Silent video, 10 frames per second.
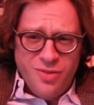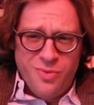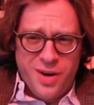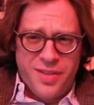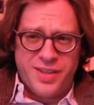
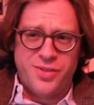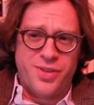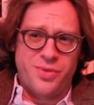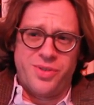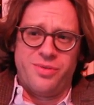one of the things you
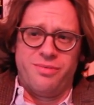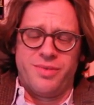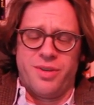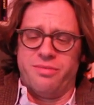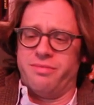do is you
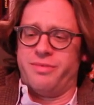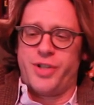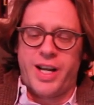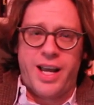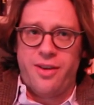go
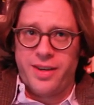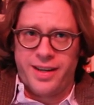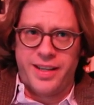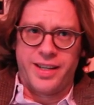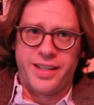check out
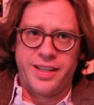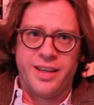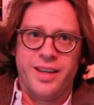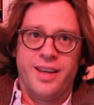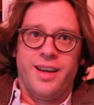Little Italy.
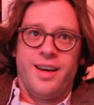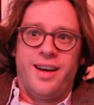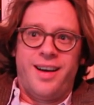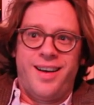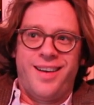
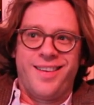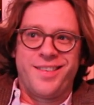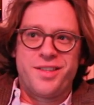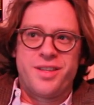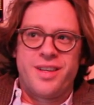
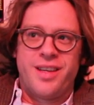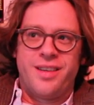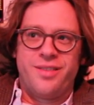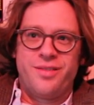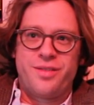
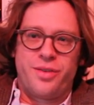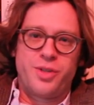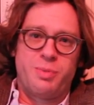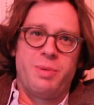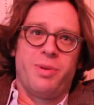And there
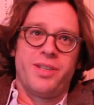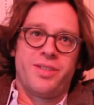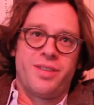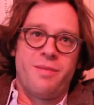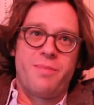used to be a
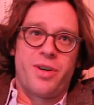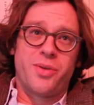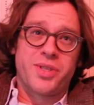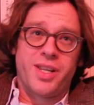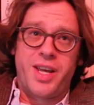place,
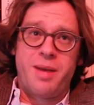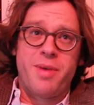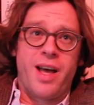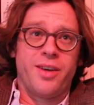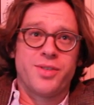Umberto's
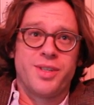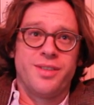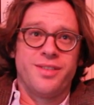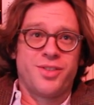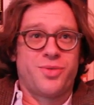Clam House,
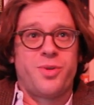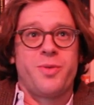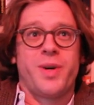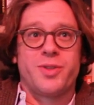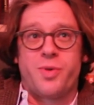and the story
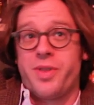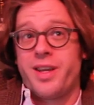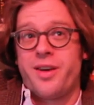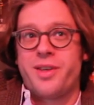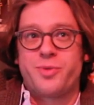was, well,
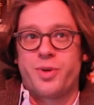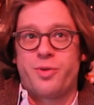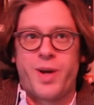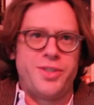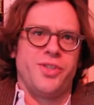yeah, that's where
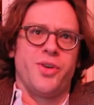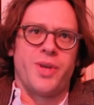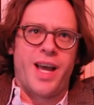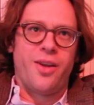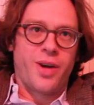Crazy Joe
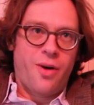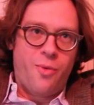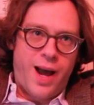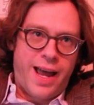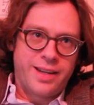Gallo got
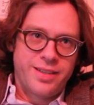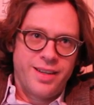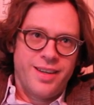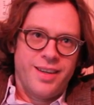whacked.